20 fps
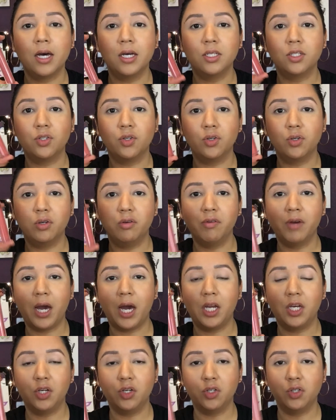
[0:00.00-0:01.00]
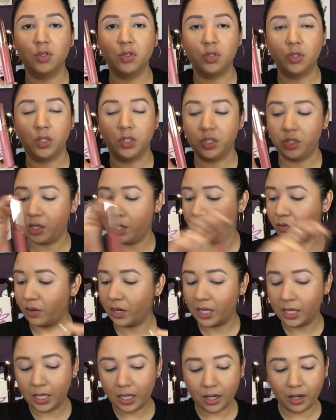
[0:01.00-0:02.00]
So you got your neutral shade
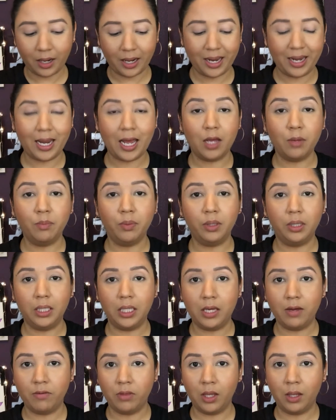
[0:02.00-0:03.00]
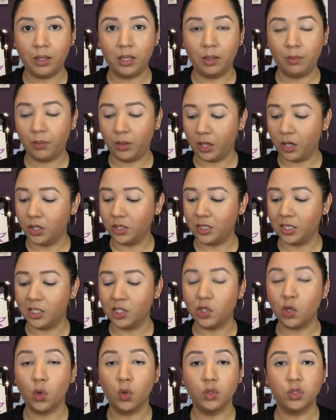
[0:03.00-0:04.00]
right here, and I believe the lip gloss
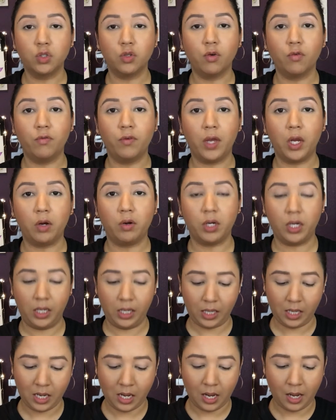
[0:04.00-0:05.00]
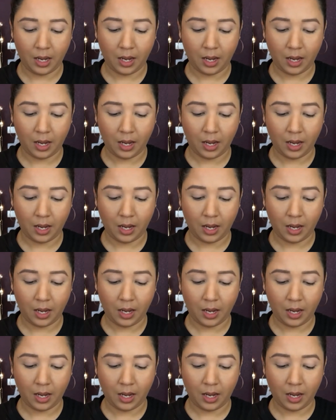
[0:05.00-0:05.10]
is also very